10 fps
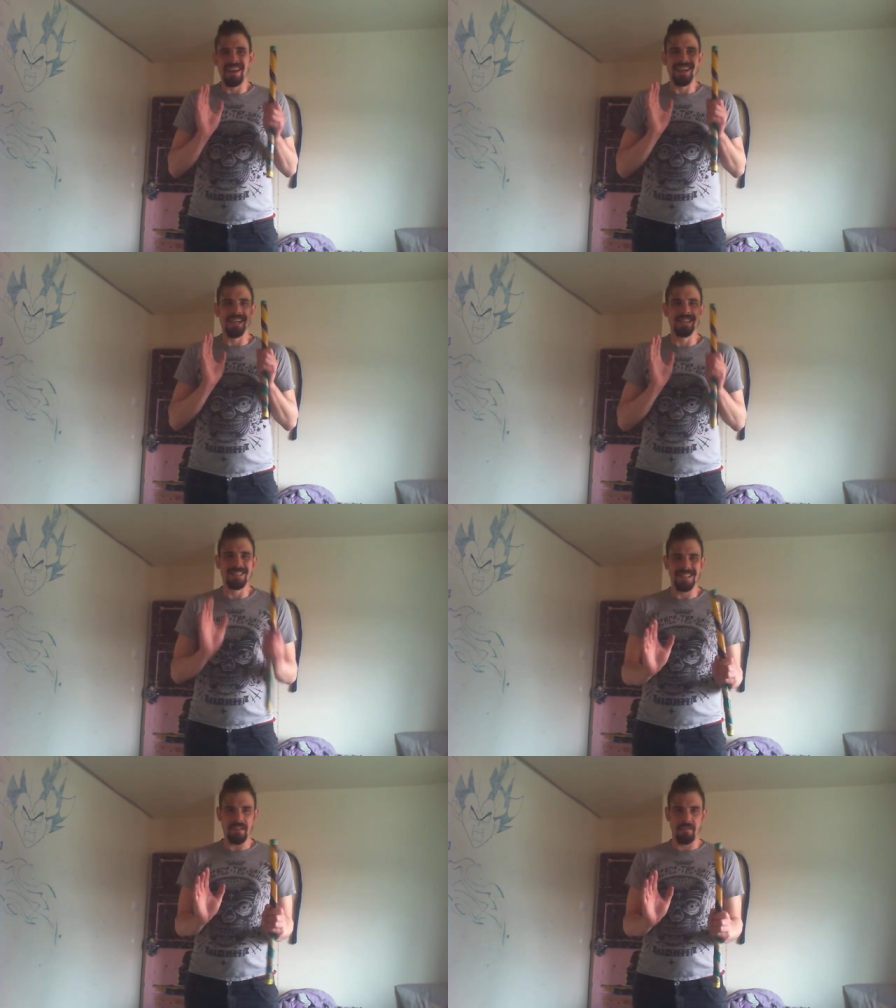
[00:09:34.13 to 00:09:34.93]
in a
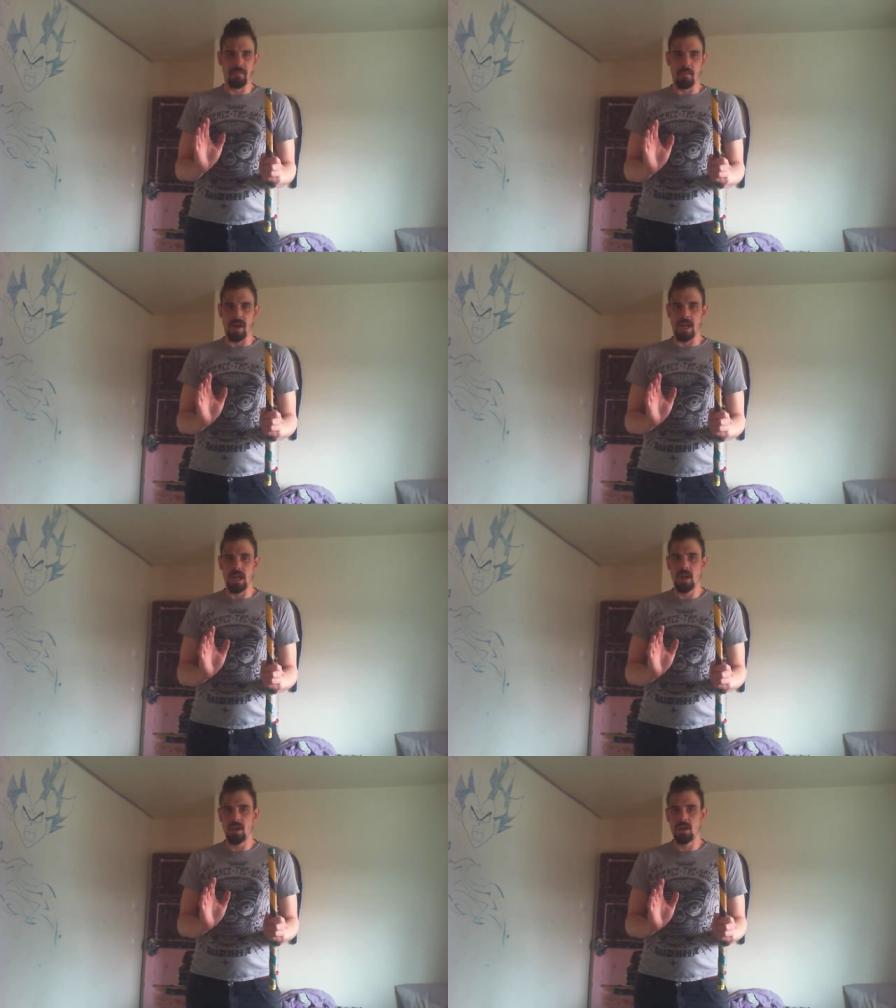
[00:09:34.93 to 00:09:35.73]
different
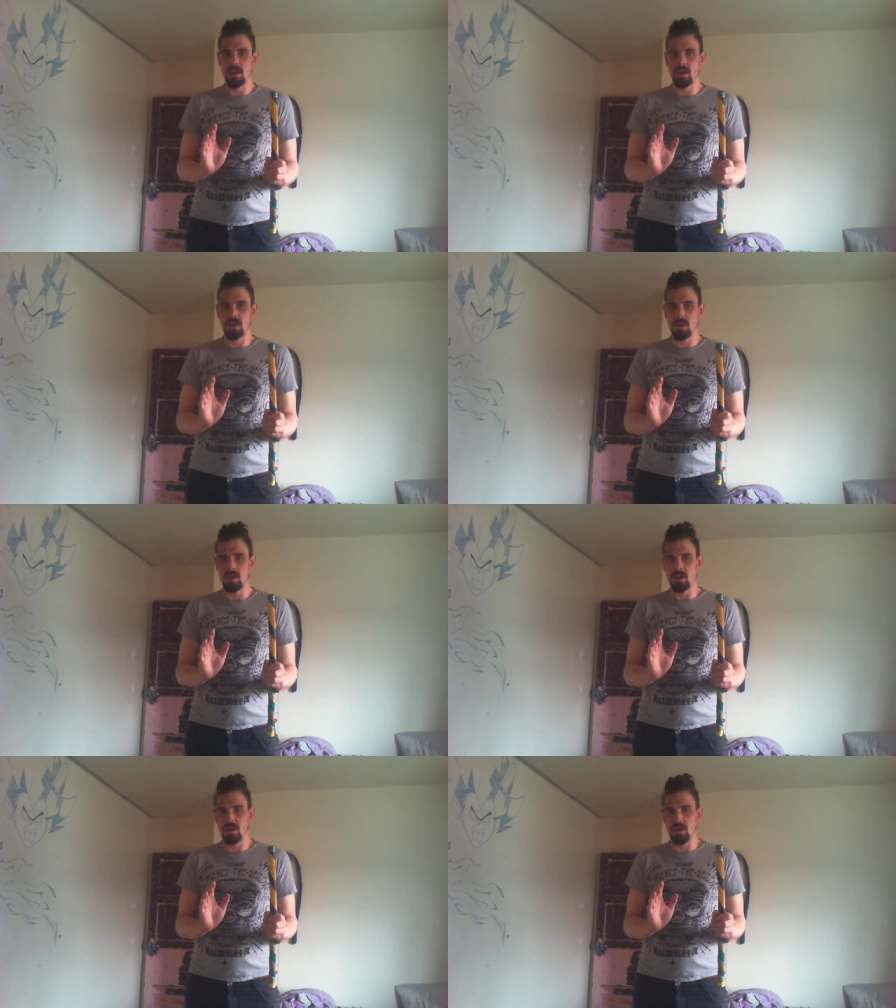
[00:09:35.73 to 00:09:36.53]
way
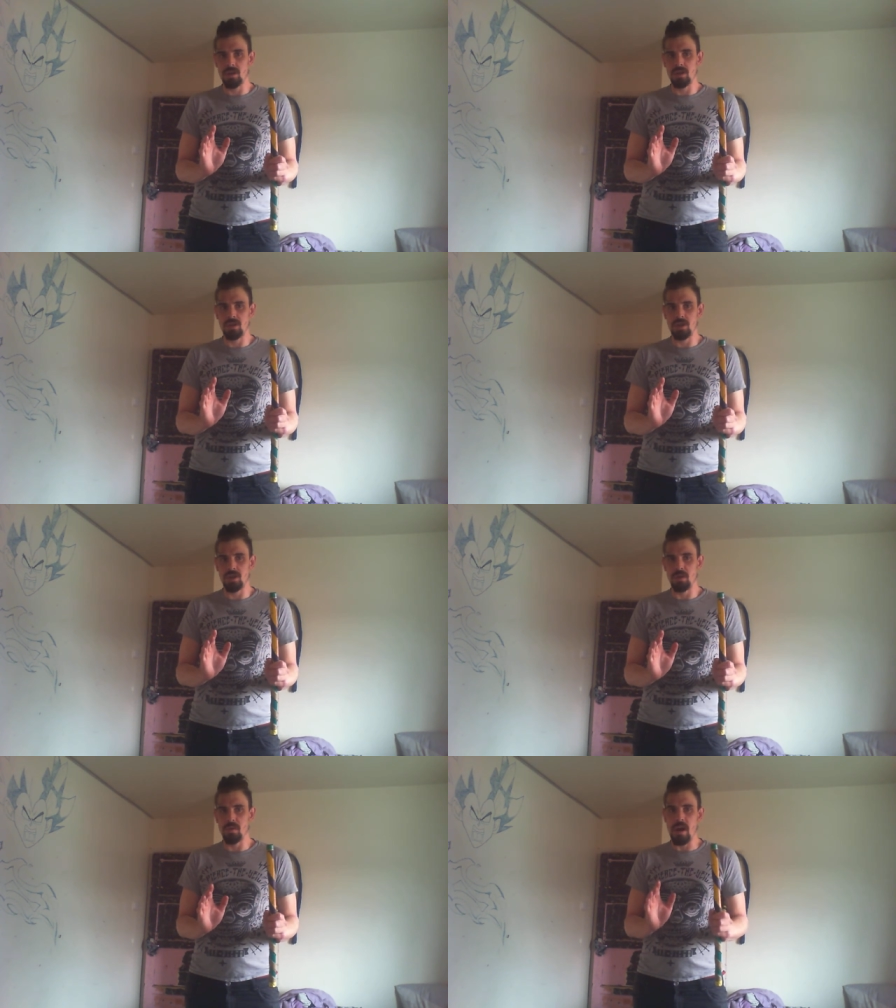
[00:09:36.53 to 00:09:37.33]

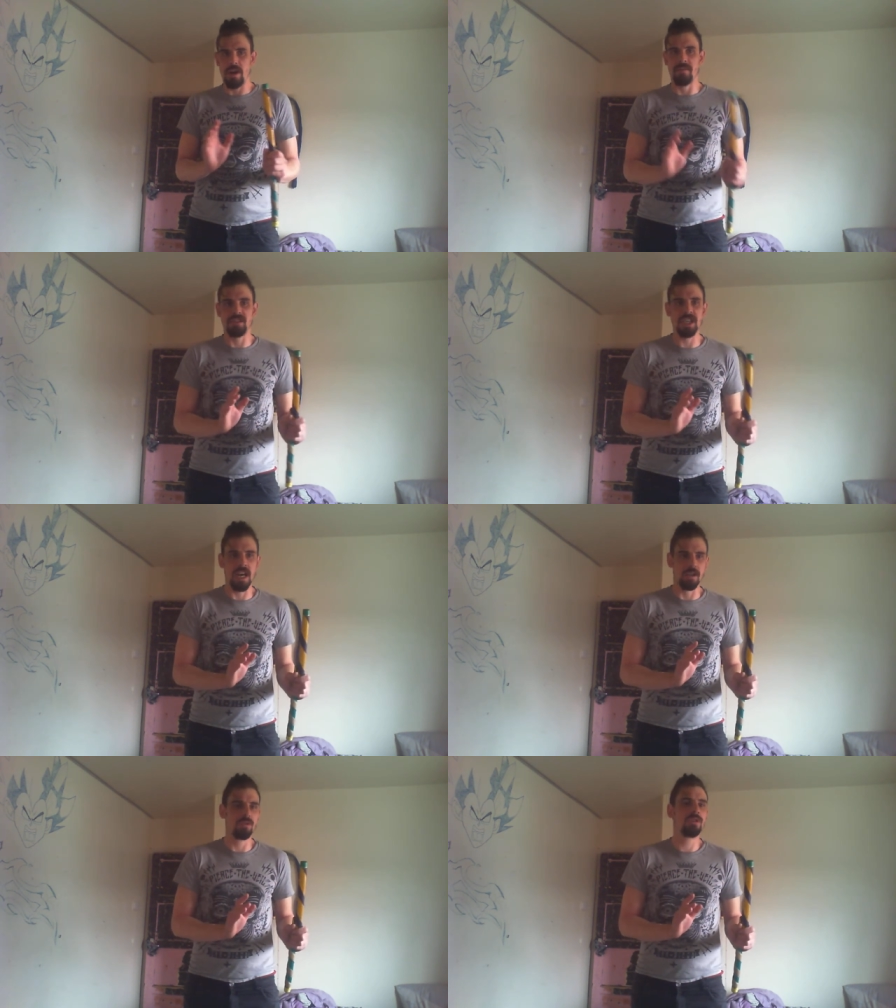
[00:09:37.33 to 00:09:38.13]
to other
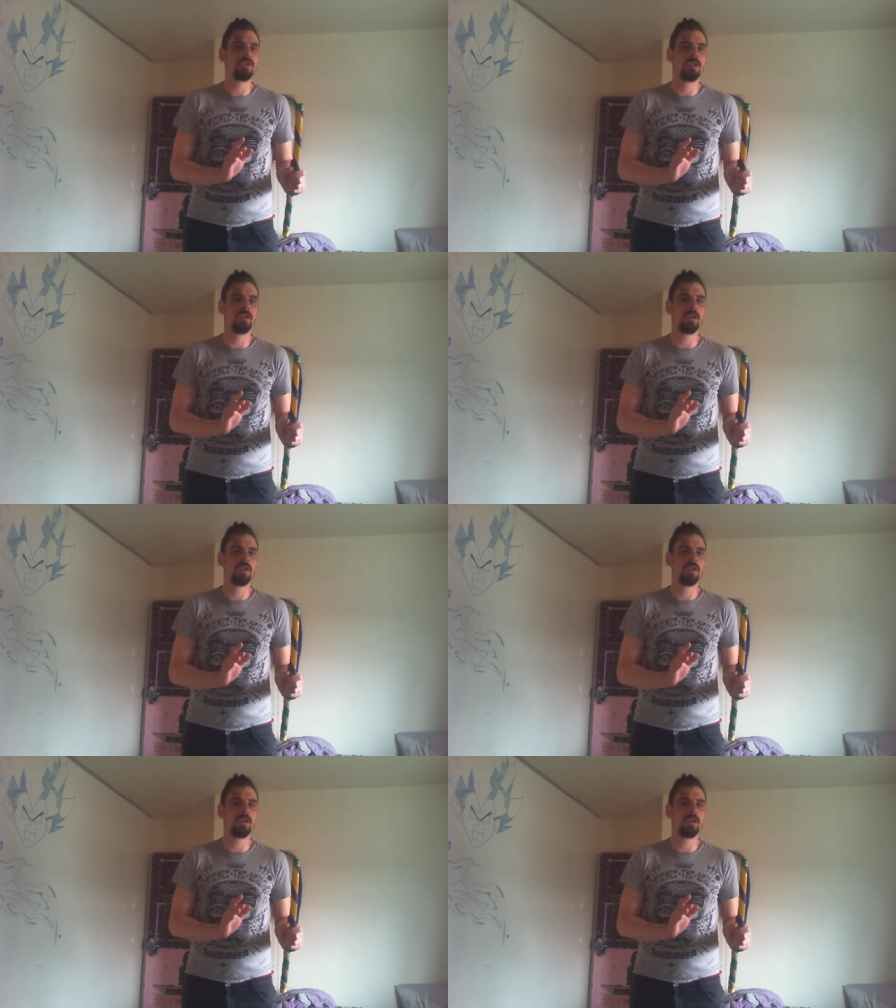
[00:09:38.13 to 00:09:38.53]
channels,